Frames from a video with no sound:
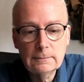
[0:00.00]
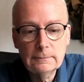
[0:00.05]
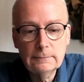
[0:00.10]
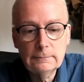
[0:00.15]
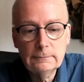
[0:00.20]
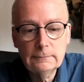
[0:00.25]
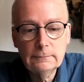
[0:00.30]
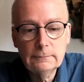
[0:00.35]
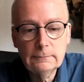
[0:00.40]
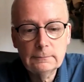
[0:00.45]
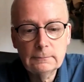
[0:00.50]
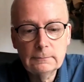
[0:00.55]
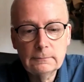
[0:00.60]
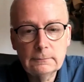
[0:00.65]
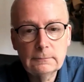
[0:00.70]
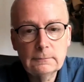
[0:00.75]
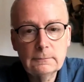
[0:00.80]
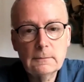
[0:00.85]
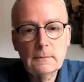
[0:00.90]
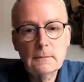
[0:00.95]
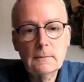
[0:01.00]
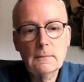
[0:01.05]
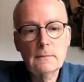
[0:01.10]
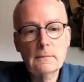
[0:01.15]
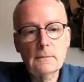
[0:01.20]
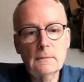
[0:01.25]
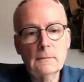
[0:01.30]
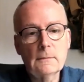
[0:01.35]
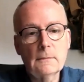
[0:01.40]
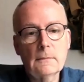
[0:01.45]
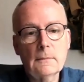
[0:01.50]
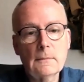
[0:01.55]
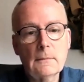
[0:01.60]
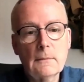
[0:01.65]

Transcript: (silence)